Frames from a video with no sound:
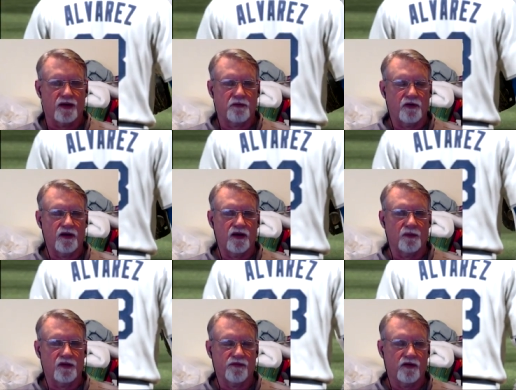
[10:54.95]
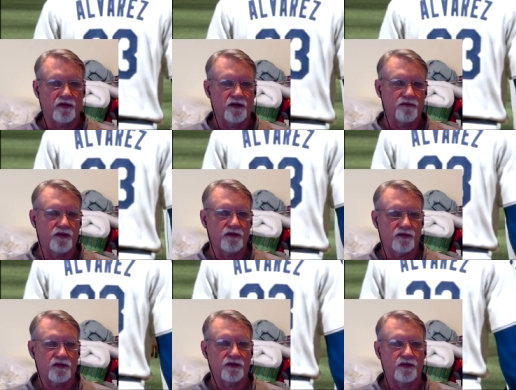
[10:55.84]
man. He would have got me if I'd have done feet
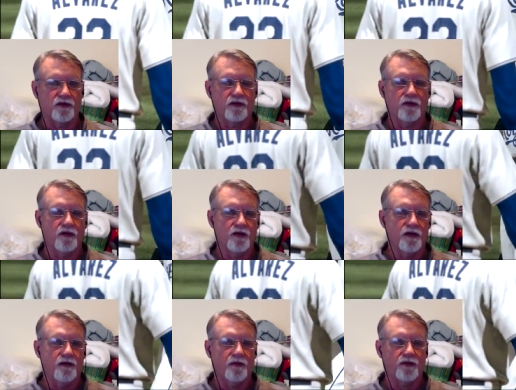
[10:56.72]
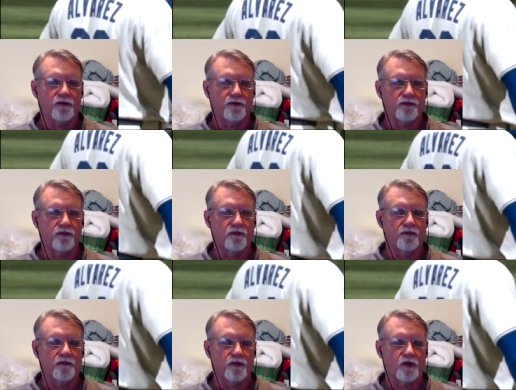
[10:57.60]
first. Wasn't
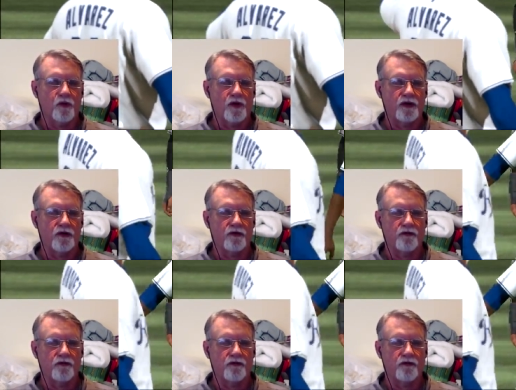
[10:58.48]
quite